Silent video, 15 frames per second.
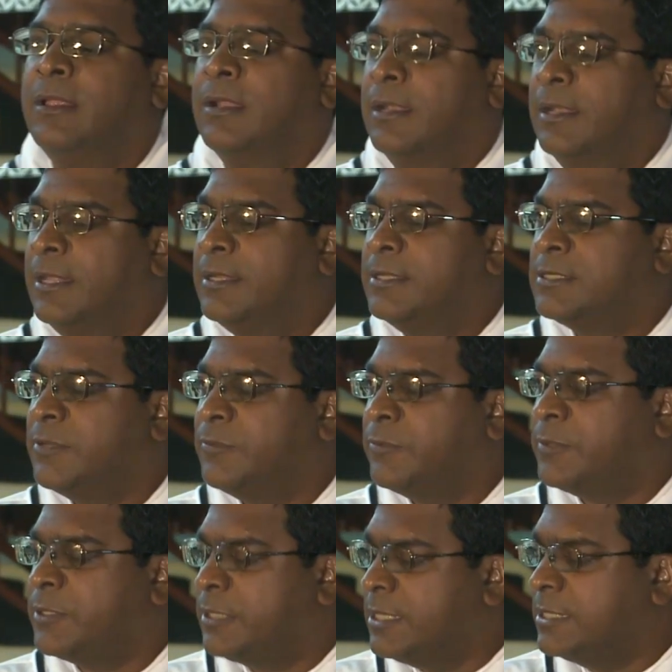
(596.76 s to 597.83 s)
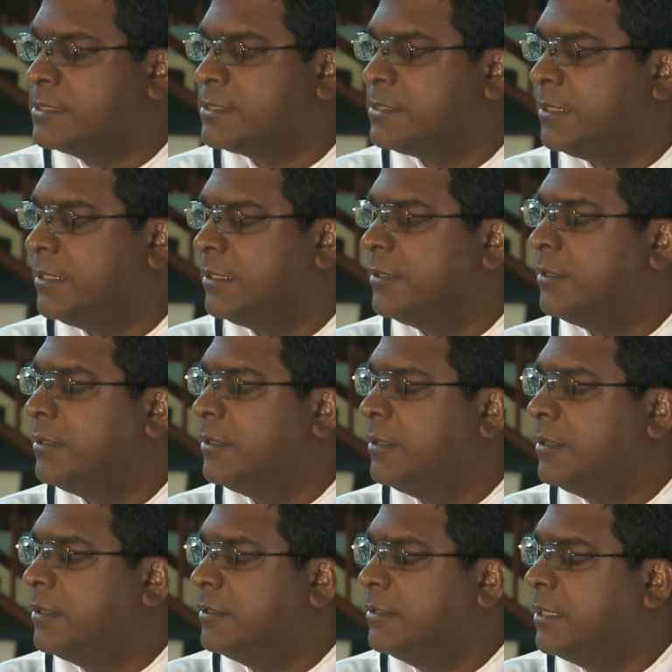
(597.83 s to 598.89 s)
learn some of the things
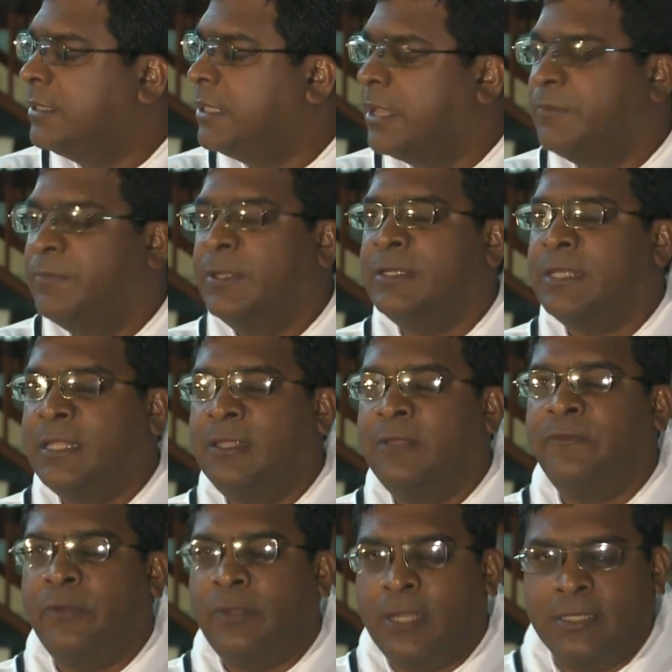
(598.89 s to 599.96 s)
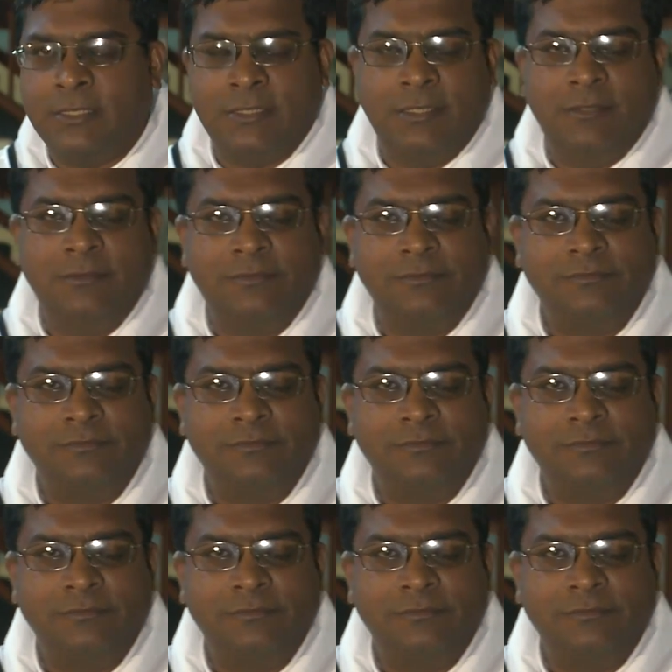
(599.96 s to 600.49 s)
that they have been taking for granted.